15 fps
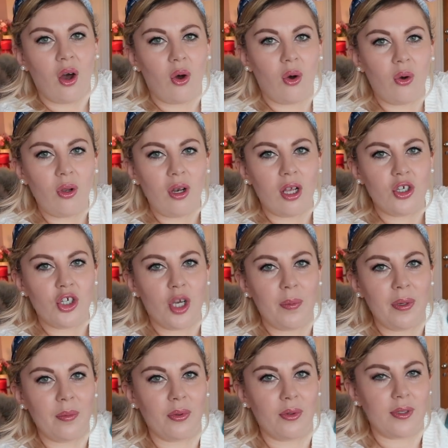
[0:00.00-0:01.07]
All our
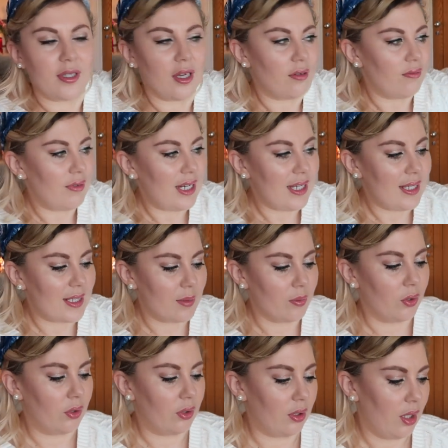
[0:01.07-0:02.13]
chopping boards are really
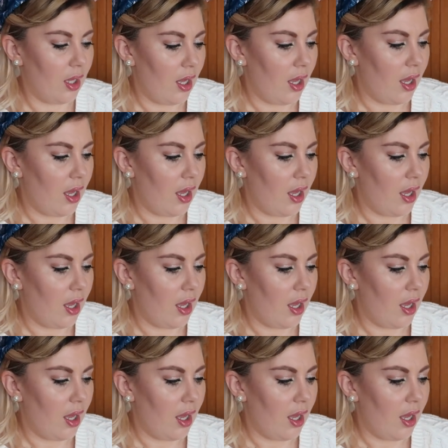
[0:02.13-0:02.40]
small